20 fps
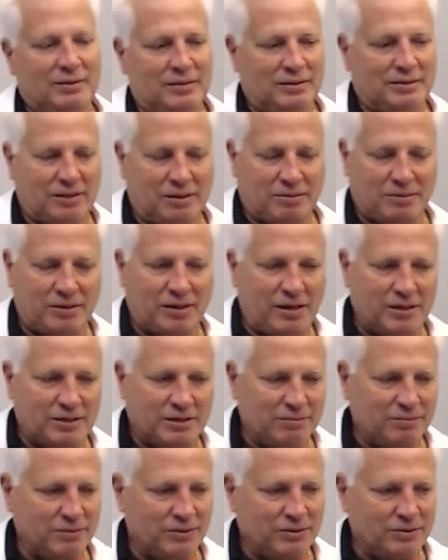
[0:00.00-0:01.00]
Some
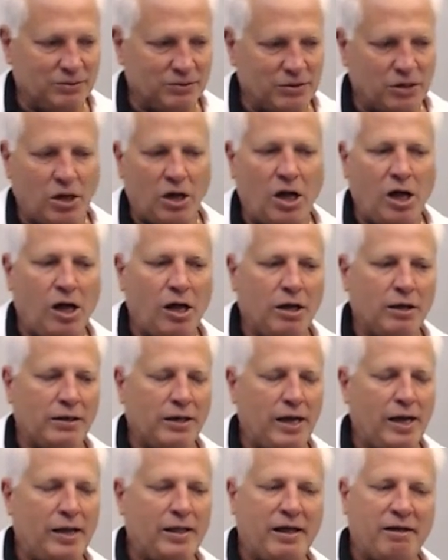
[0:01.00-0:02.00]
customers will say, oh,
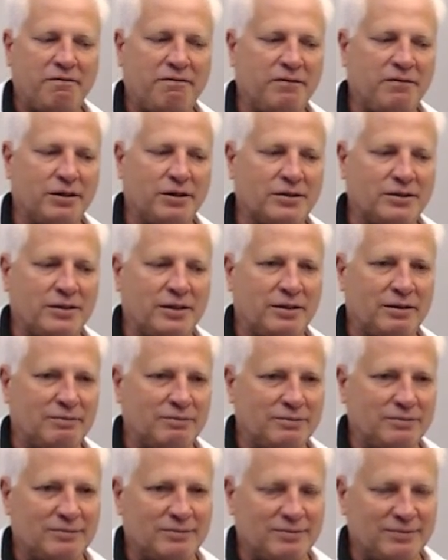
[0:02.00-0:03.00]
yeah, that fixed it.
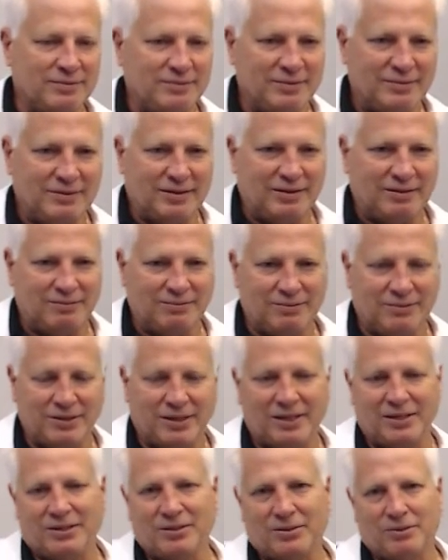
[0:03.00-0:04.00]
And we'll
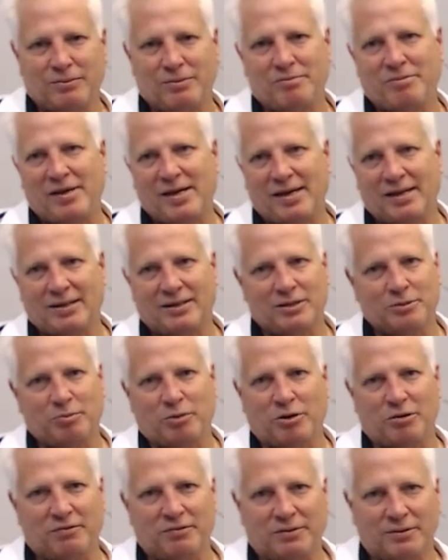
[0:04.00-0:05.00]
get the old one back and it's
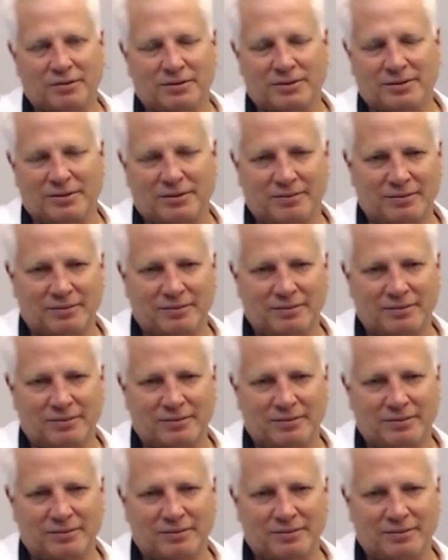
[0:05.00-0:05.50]
perfect. So